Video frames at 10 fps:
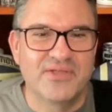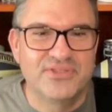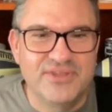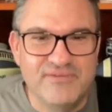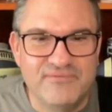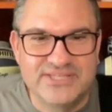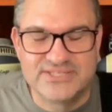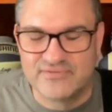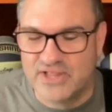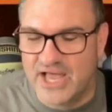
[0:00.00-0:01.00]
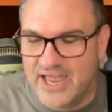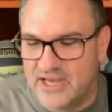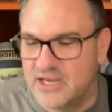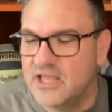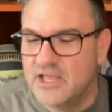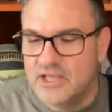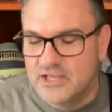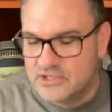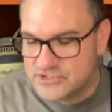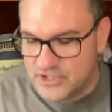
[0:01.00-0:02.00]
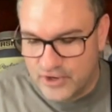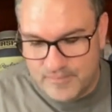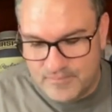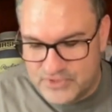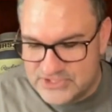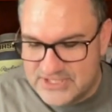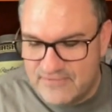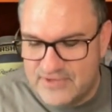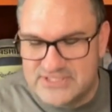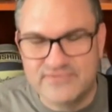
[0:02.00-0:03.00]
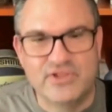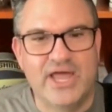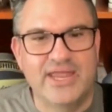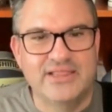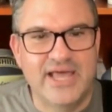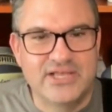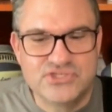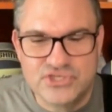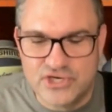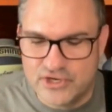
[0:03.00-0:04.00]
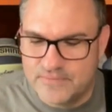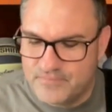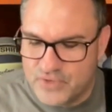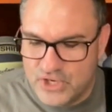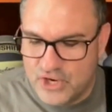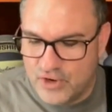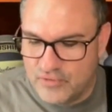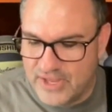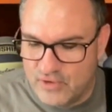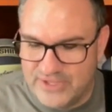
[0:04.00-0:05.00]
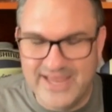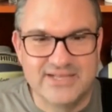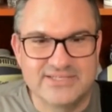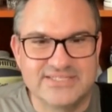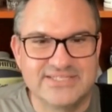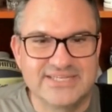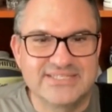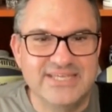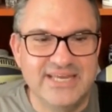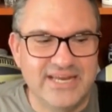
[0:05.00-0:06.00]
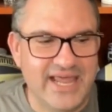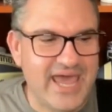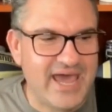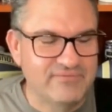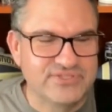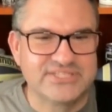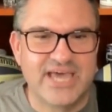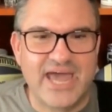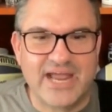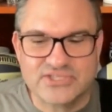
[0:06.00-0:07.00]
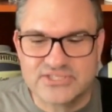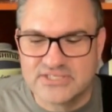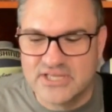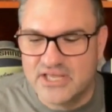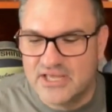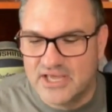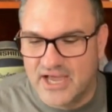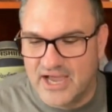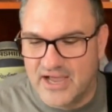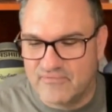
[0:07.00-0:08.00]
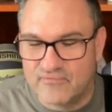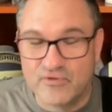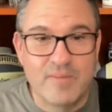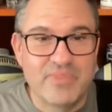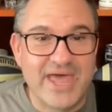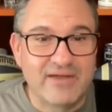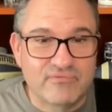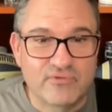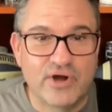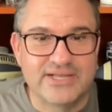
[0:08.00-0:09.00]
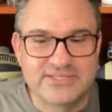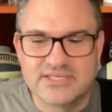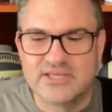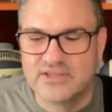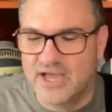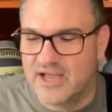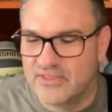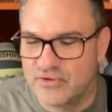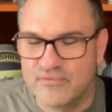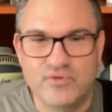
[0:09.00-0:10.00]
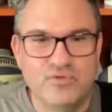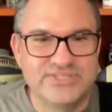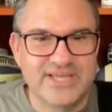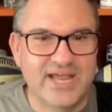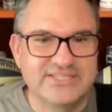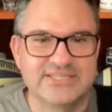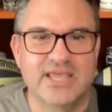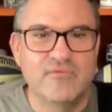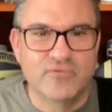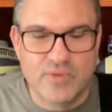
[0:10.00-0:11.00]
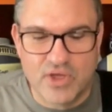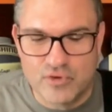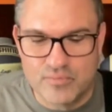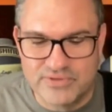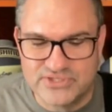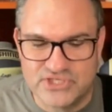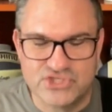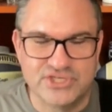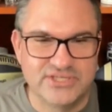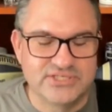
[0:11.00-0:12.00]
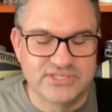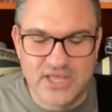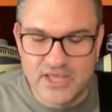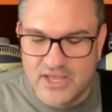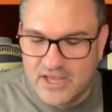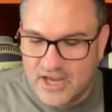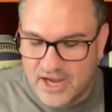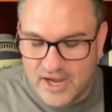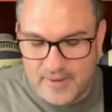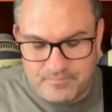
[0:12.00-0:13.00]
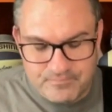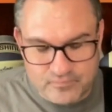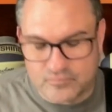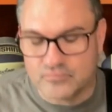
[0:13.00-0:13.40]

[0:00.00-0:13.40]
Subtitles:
about the defensive line. So this defensive line last year, they only had 16 and a half sacks from that front. There are a few sacks that came from other positions. It